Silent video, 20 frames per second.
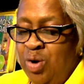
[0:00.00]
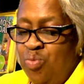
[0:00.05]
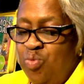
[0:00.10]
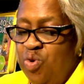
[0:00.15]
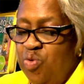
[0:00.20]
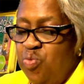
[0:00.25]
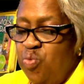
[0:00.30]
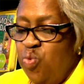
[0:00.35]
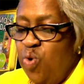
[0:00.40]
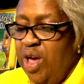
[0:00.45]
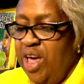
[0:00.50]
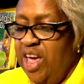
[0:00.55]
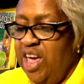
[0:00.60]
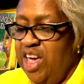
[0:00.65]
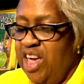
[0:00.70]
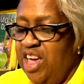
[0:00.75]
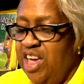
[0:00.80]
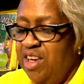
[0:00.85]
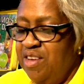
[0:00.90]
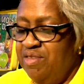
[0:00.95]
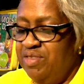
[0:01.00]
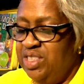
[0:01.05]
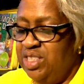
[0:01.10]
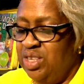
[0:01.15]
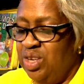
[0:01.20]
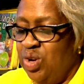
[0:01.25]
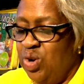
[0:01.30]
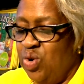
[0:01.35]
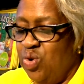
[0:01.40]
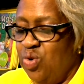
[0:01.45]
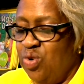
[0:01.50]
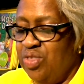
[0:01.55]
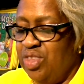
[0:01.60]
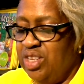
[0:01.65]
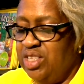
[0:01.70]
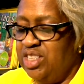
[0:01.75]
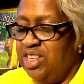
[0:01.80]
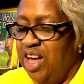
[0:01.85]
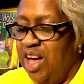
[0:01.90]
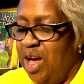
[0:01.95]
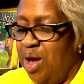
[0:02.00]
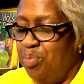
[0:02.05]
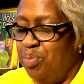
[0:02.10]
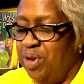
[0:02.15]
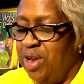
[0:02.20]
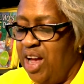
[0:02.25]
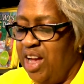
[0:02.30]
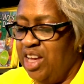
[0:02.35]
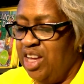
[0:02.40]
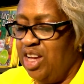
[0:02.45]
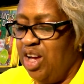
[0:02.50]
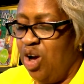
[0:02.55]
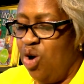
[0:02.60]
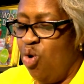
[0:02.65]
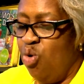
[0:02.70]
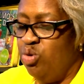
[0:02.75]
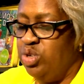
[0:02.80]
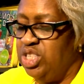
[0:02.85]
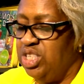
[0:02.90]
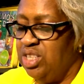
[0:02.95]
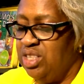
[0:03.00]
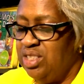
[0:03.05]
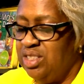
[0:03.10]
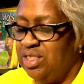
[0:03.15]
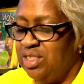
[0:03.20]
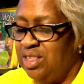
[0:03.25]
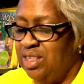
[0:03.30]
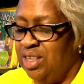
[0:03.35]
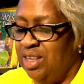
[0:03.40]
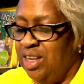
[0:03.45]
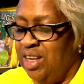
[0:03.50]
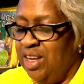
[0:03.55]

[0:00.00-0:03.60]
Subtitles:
with waves on the top like oceans.